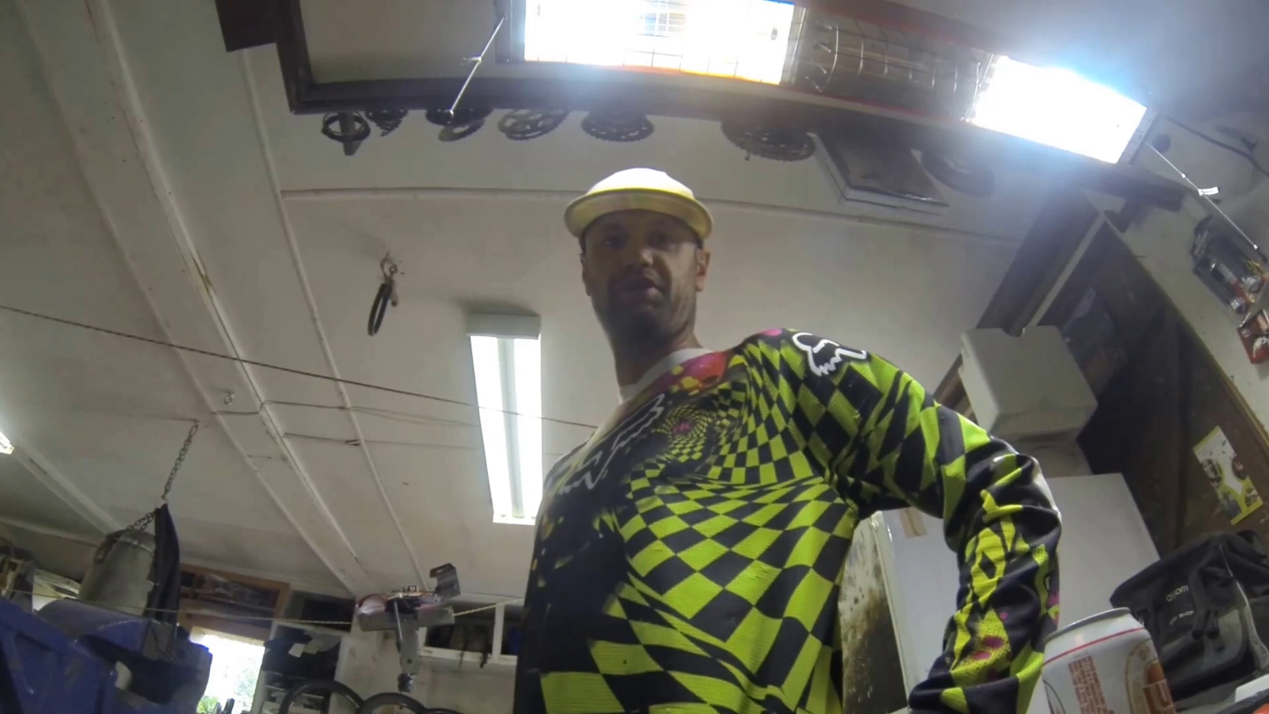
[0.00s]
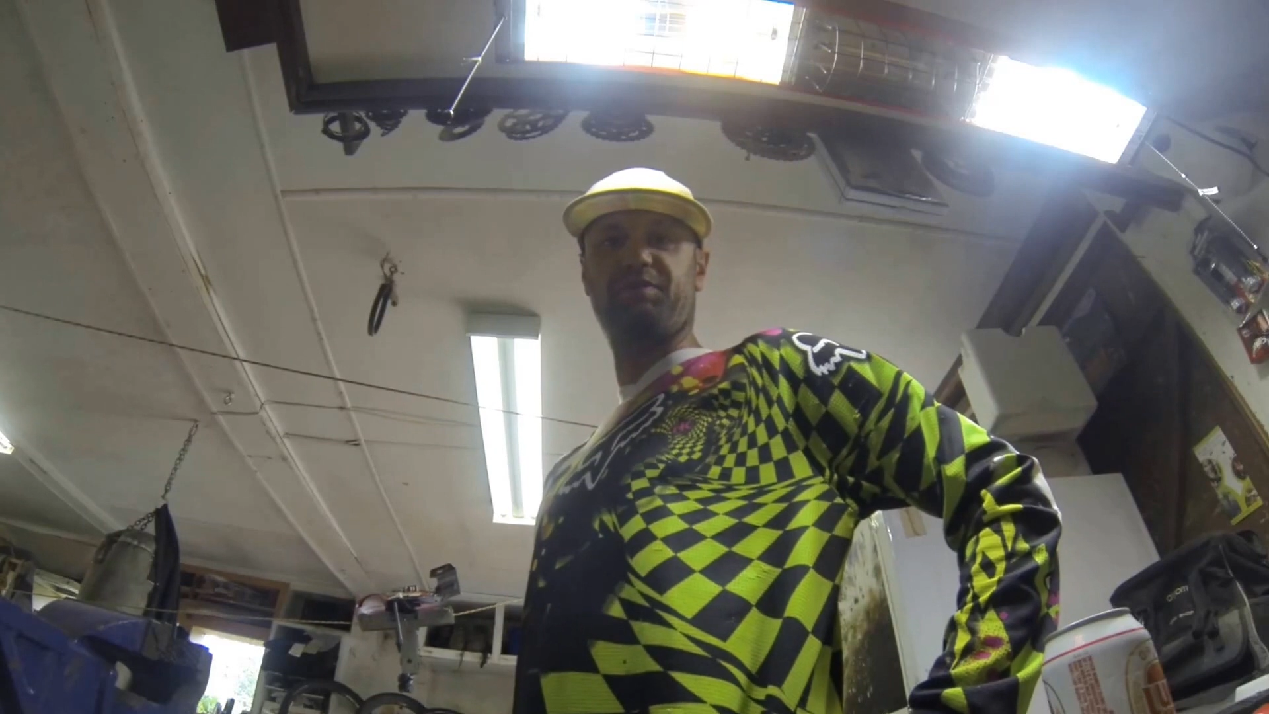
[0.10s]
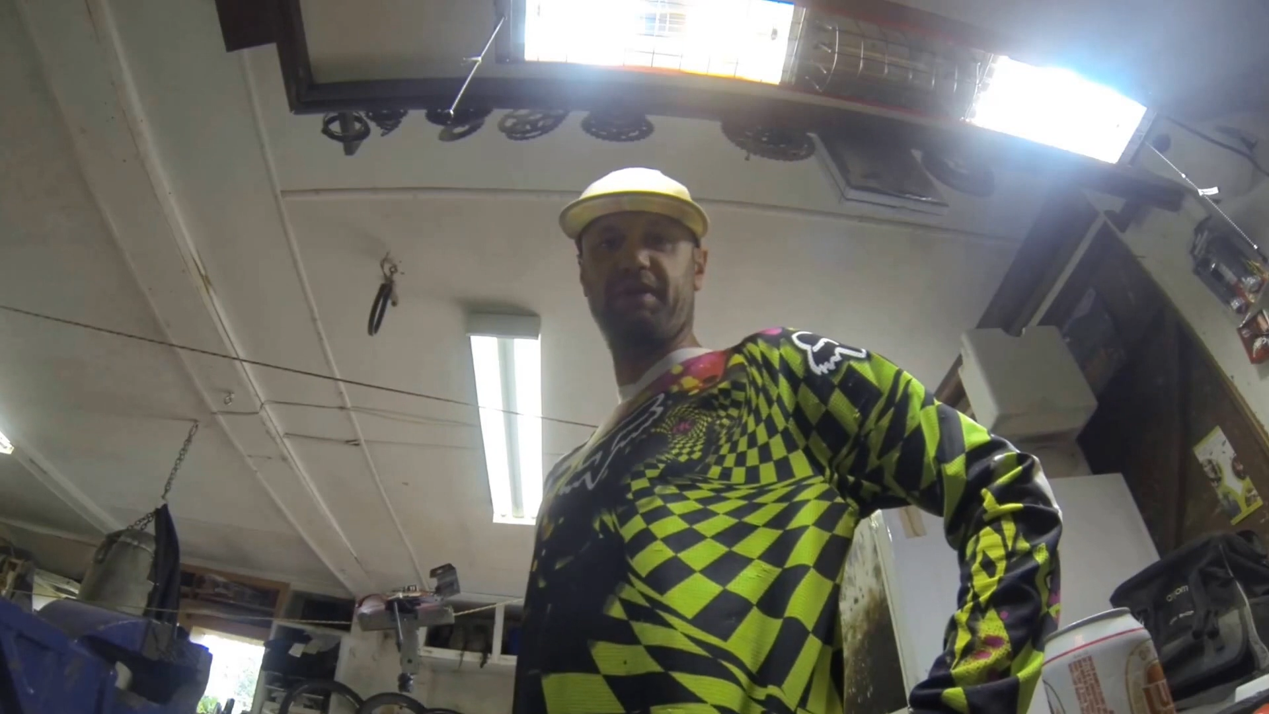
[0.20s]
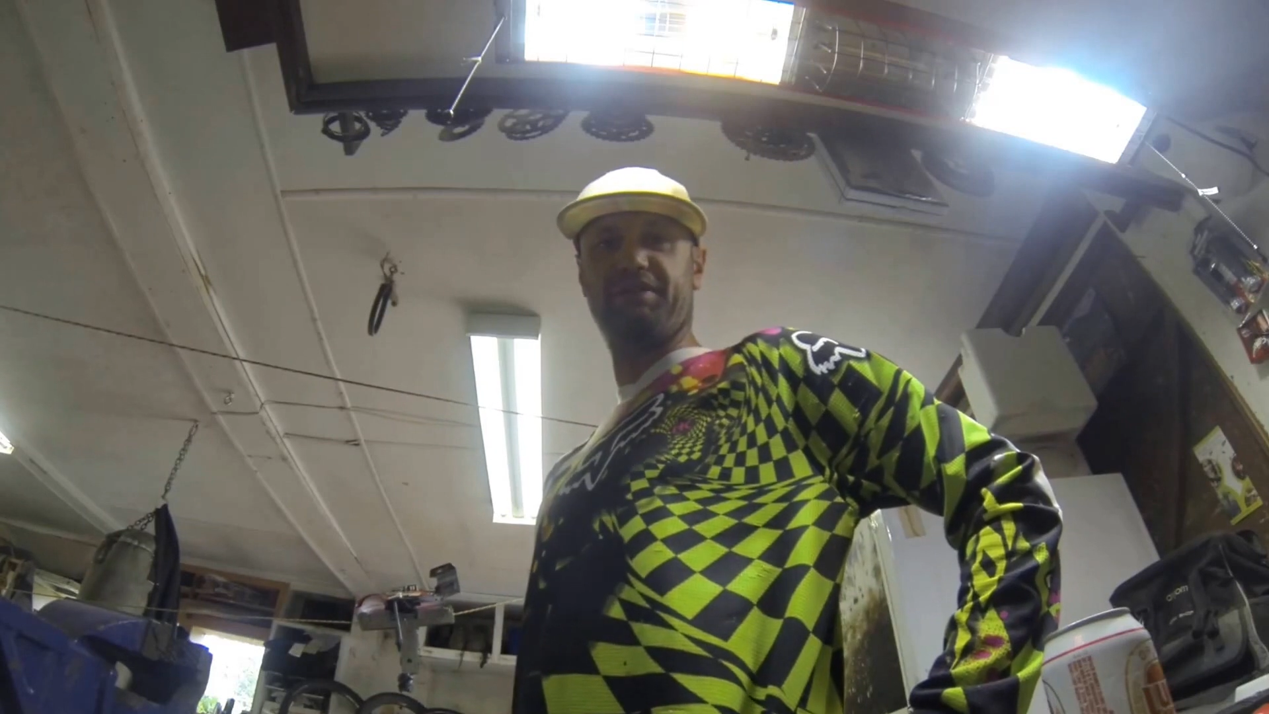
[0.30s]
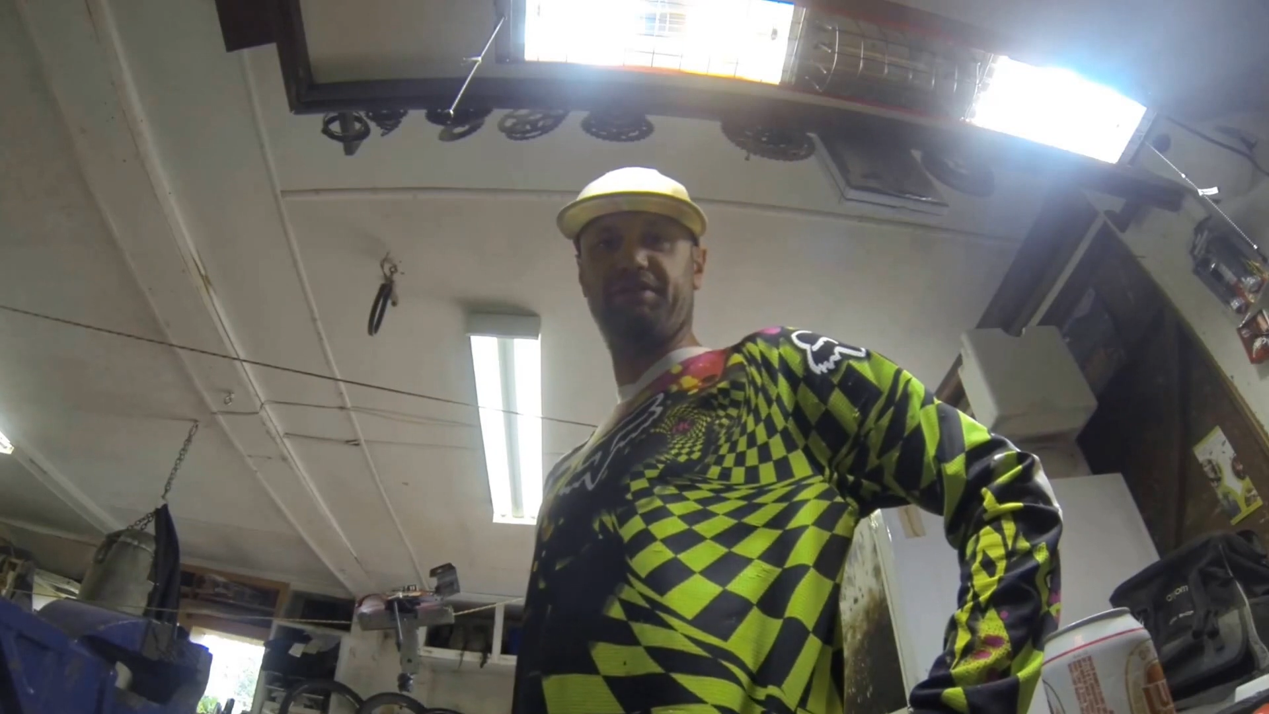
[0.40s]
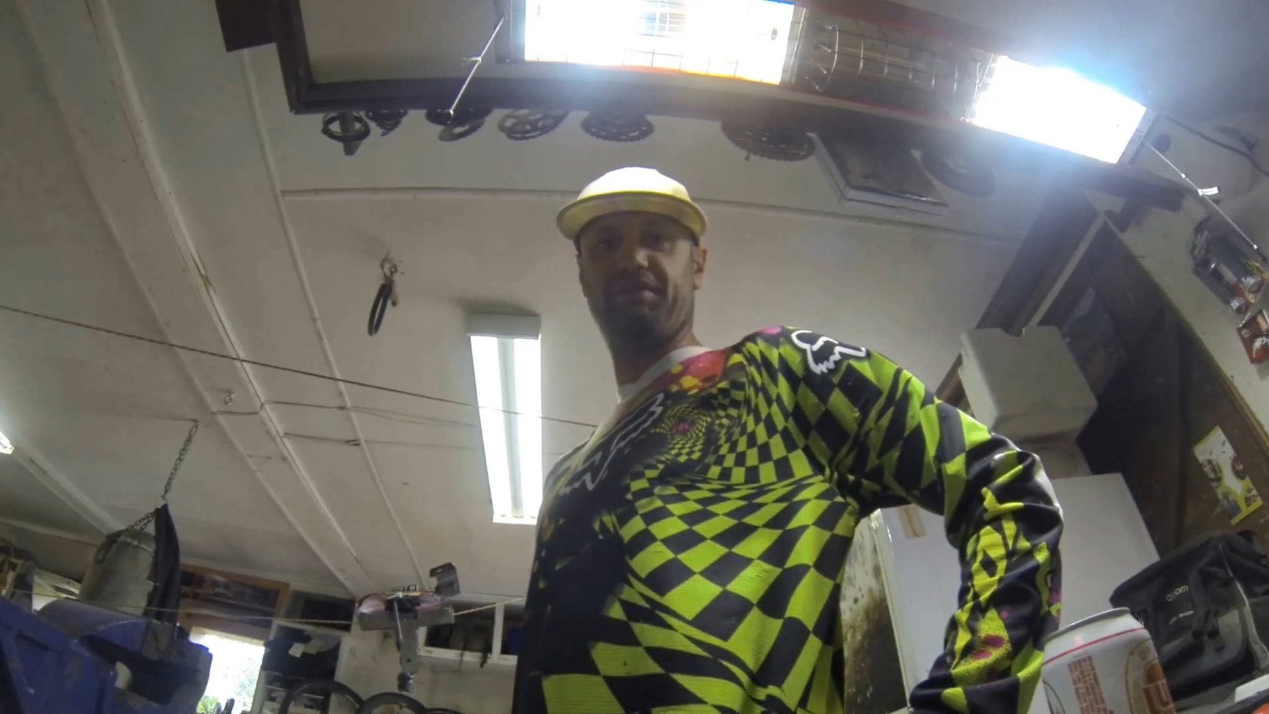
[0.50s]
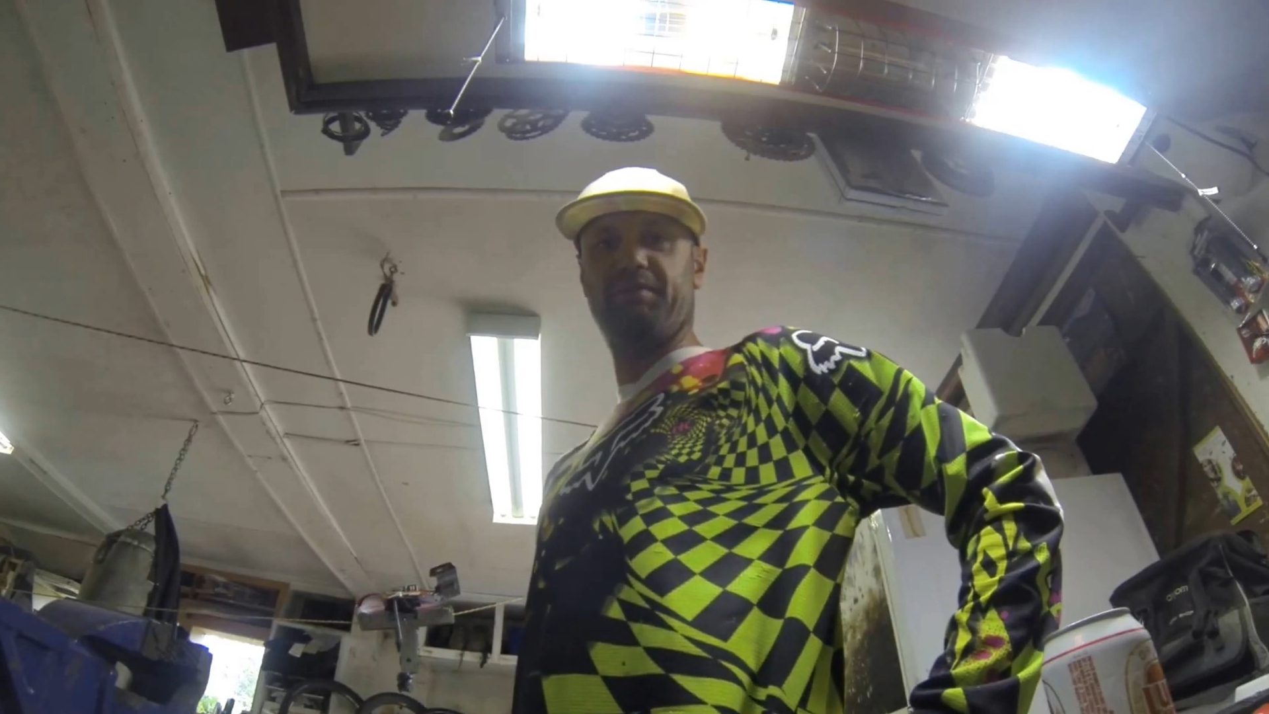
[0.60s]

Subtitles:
expensive